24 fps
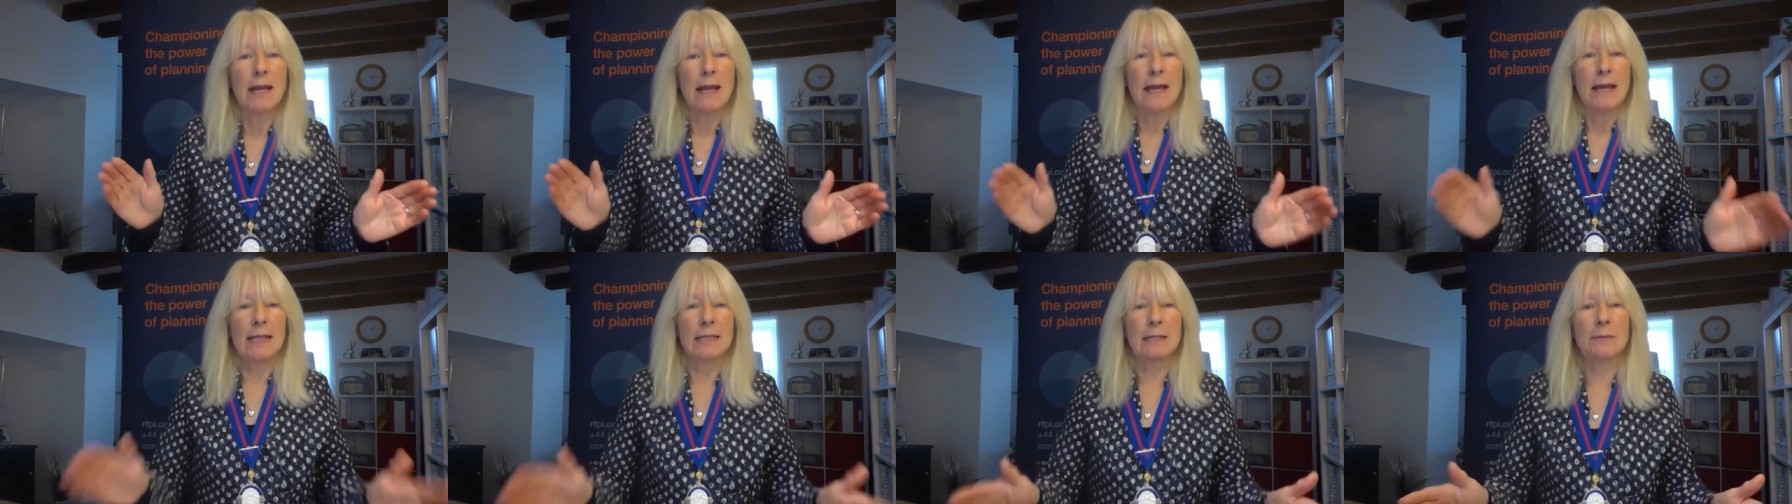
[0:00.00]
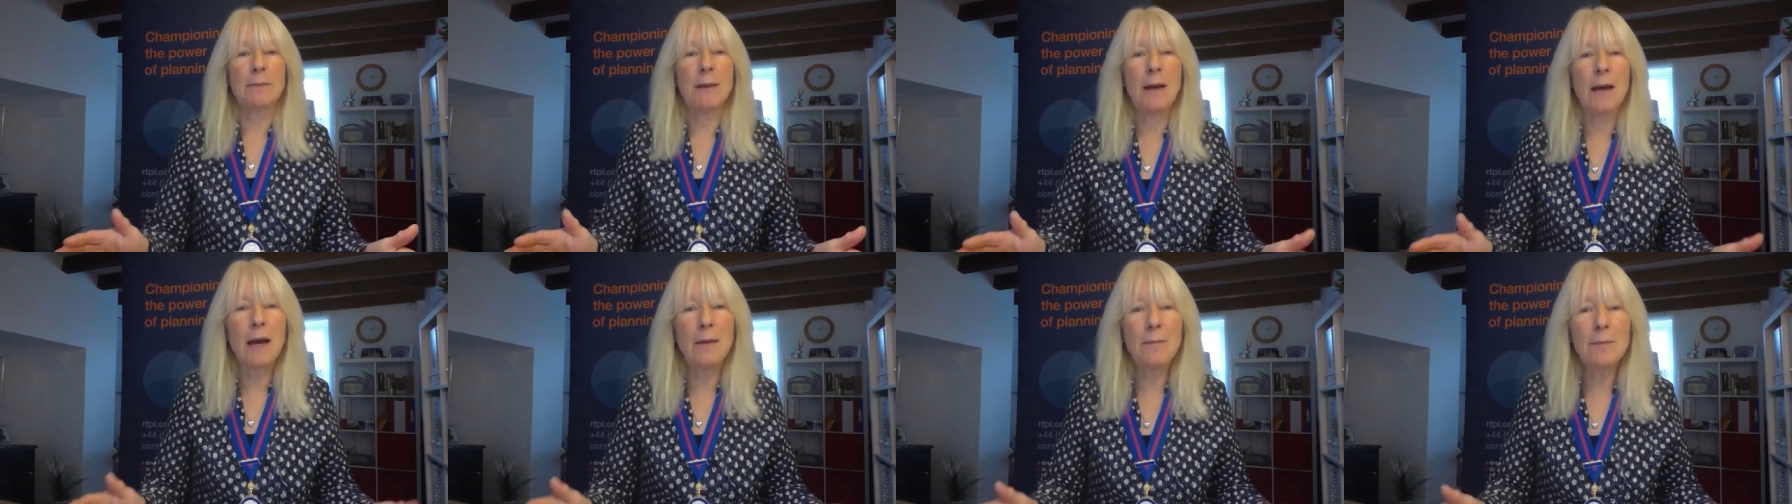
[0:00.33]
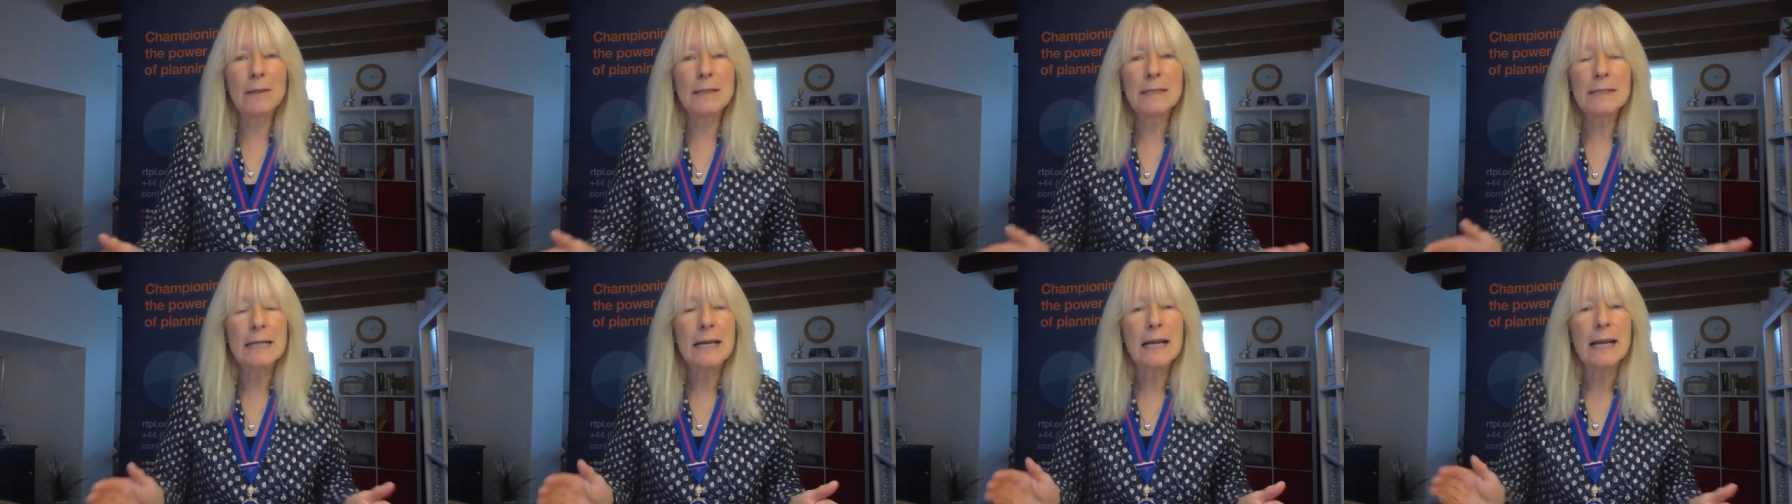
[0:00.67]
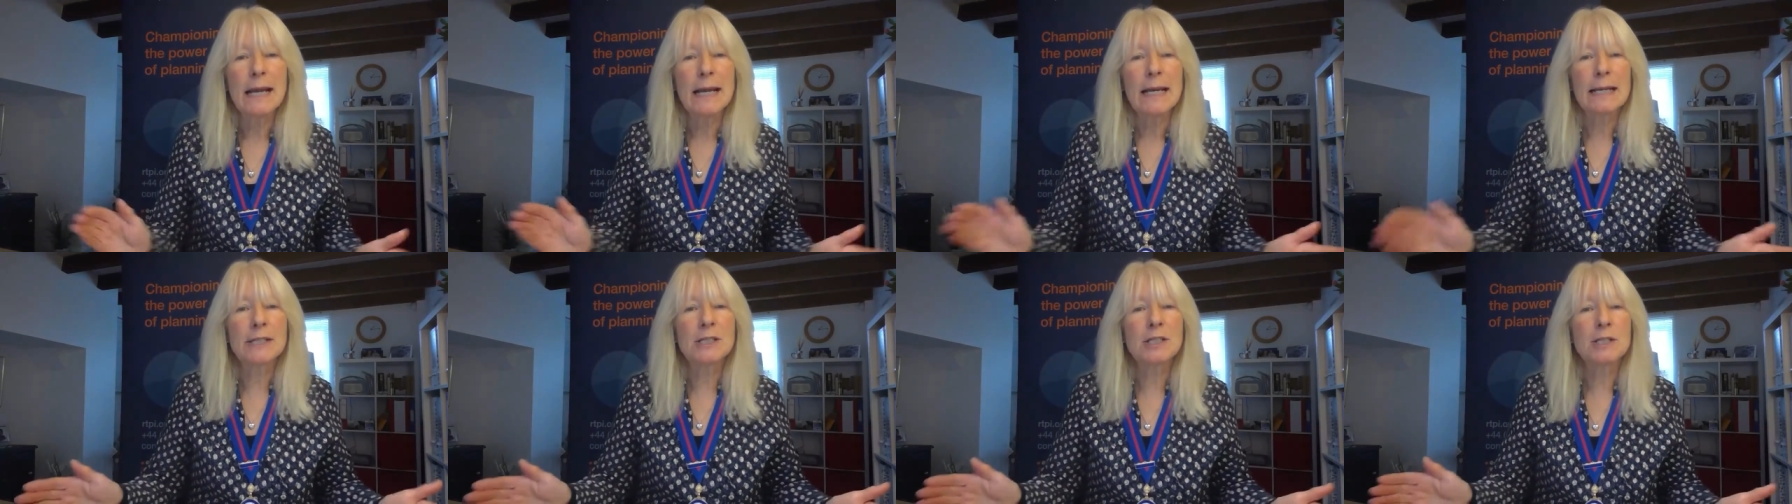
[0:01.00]
Its purpose
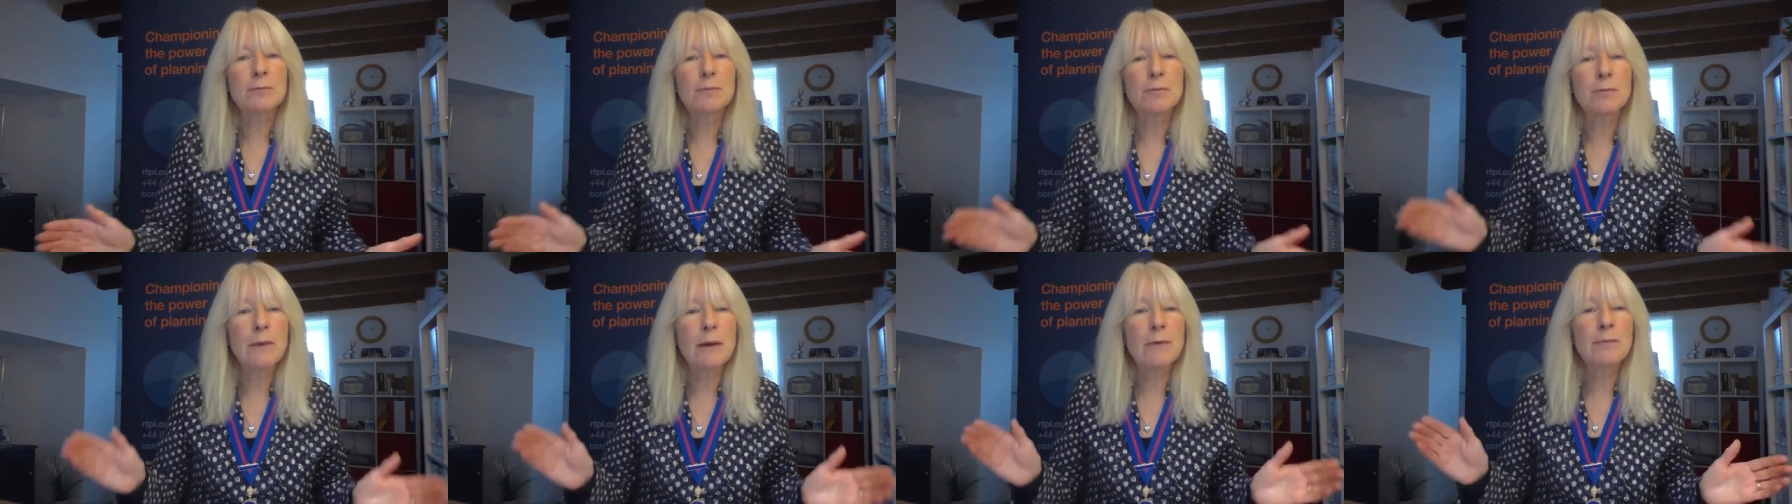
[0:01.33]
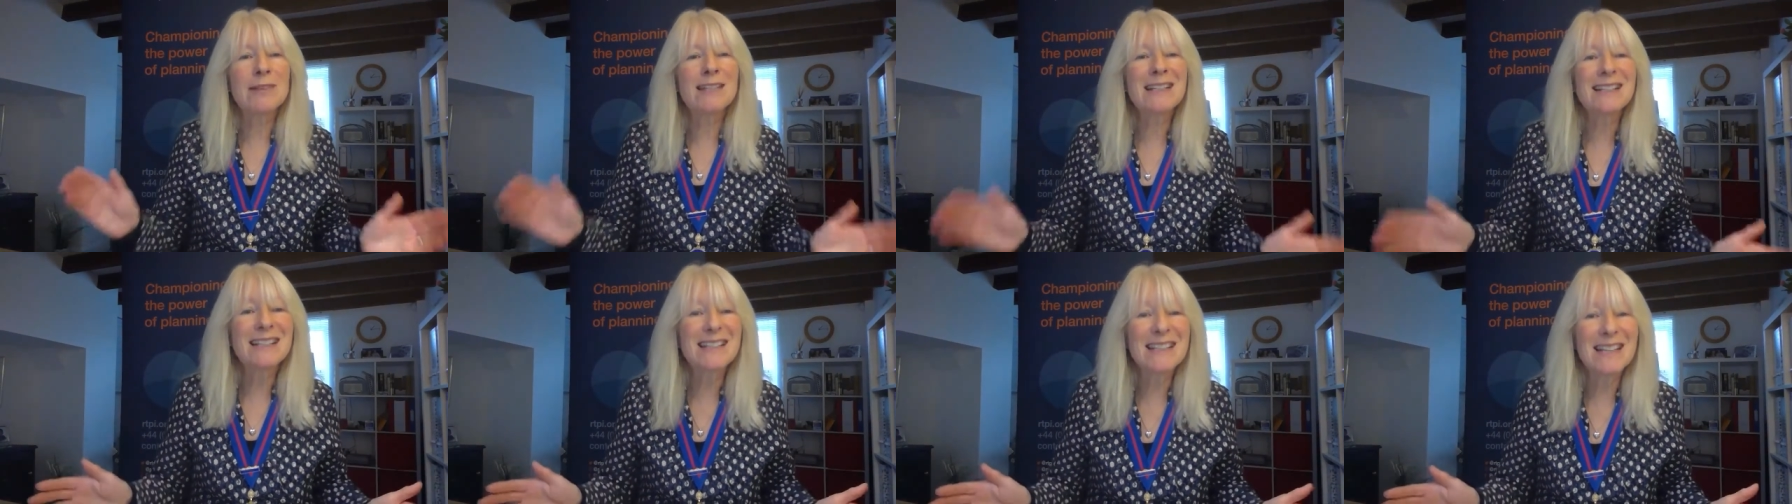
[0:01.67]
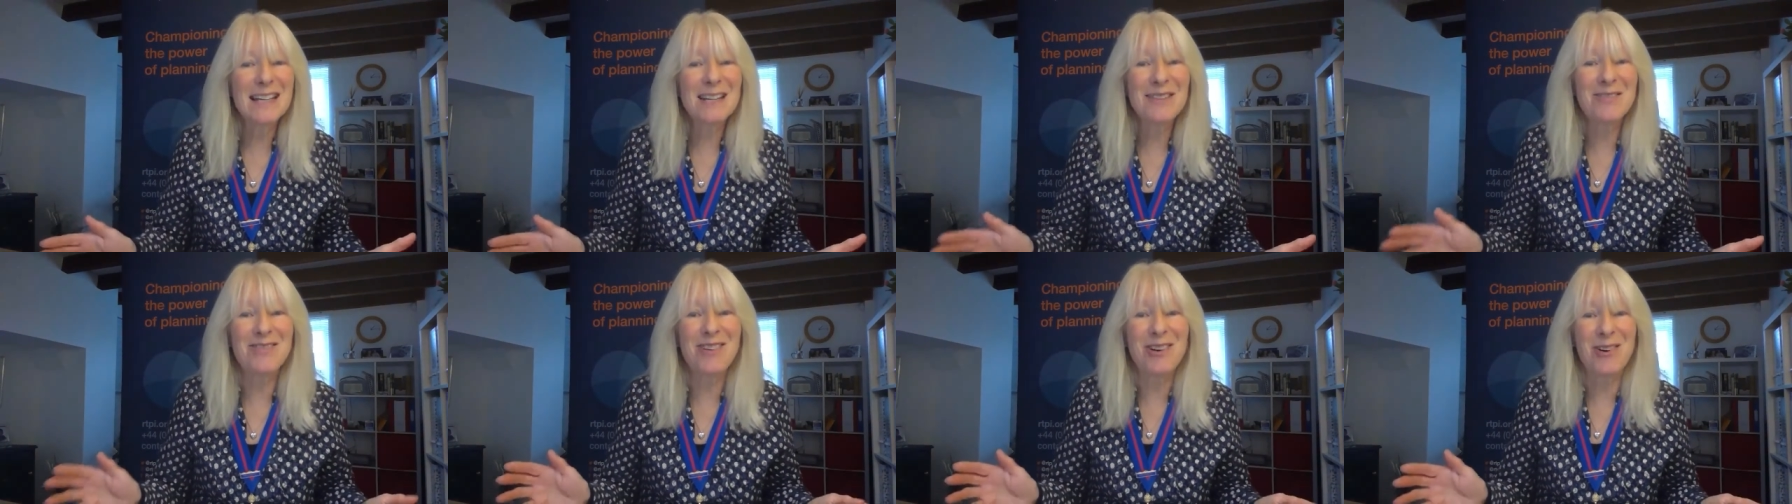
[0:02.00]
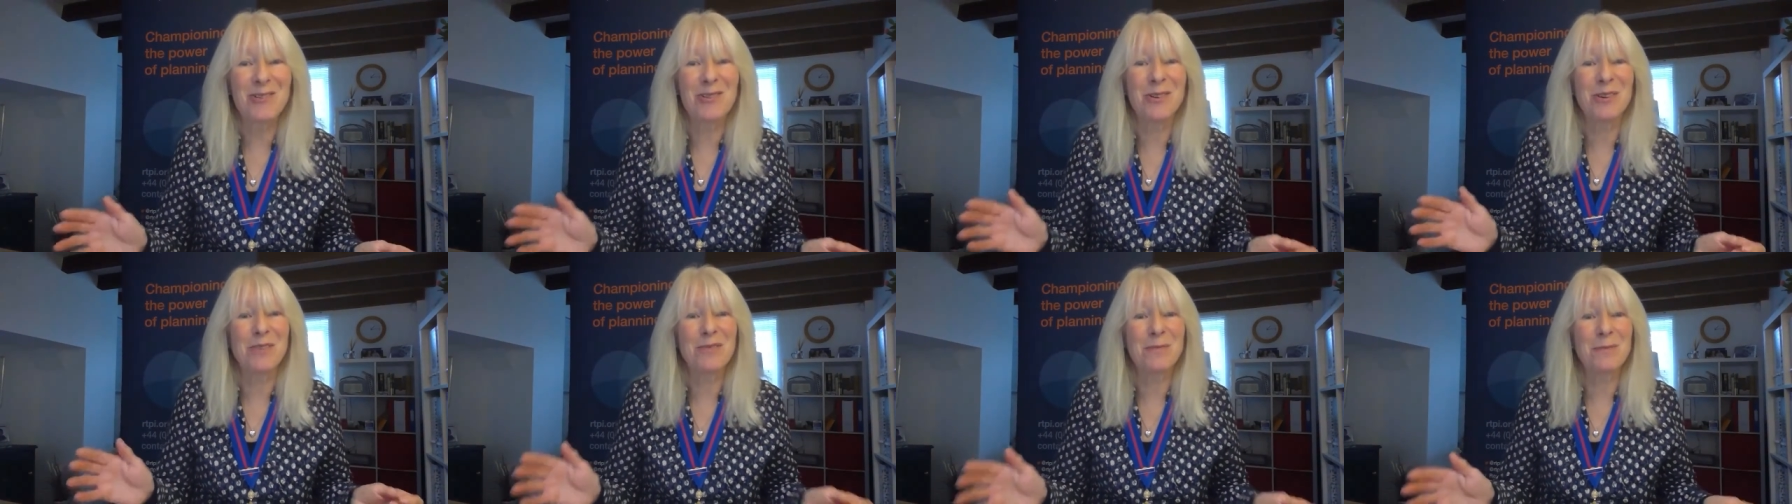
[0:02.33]
is to promote the key
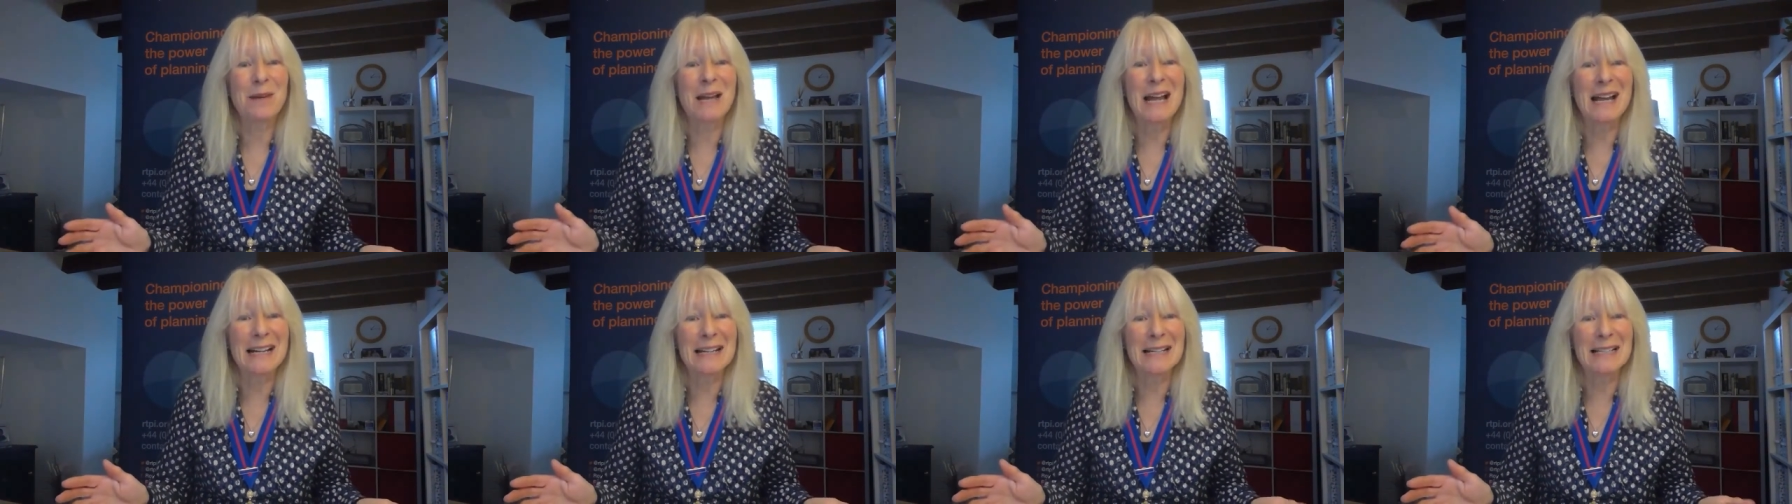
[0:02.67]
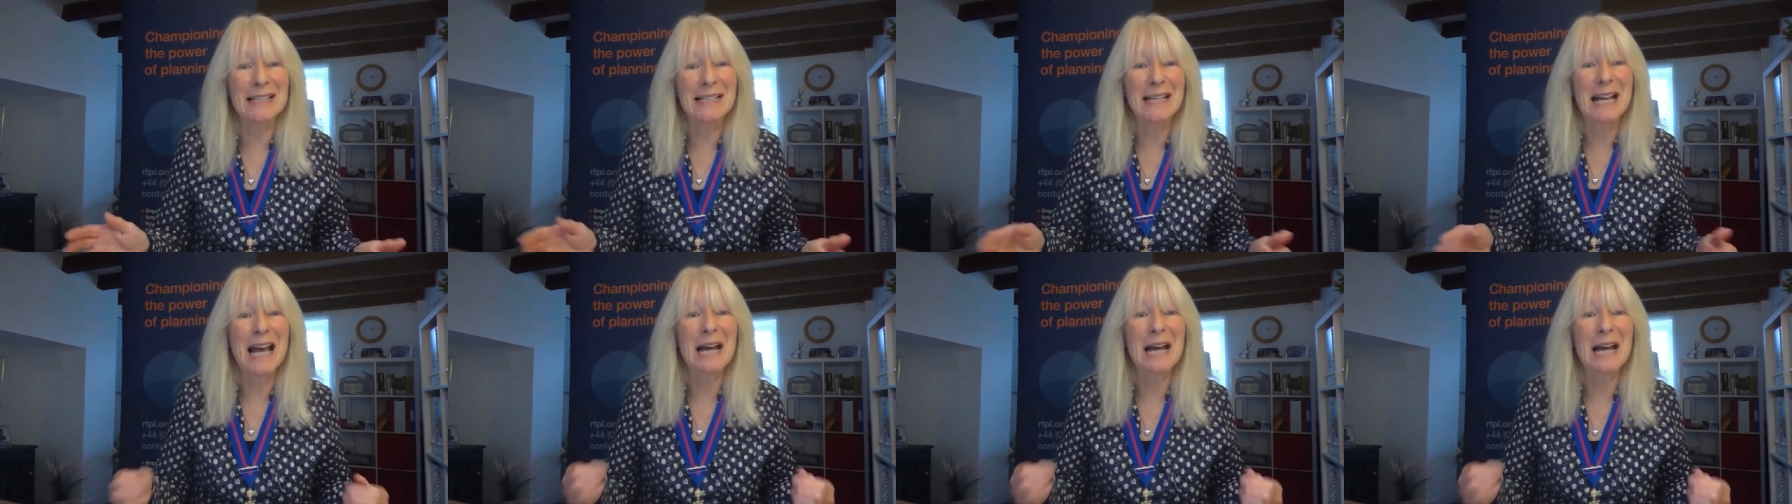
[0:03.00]
role of planners